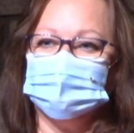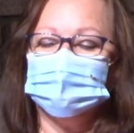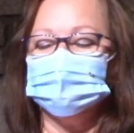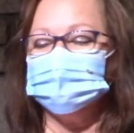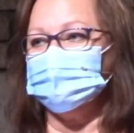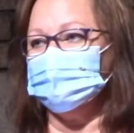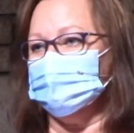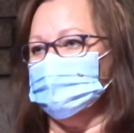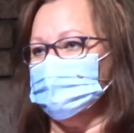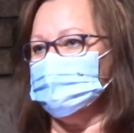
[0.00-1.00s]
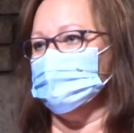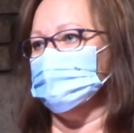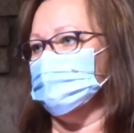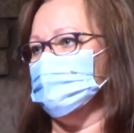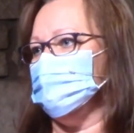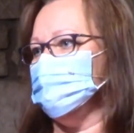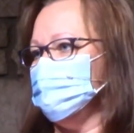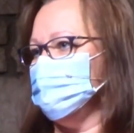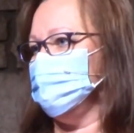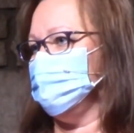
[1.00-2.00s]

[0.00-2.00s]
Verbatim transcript: I want you to let that sink in.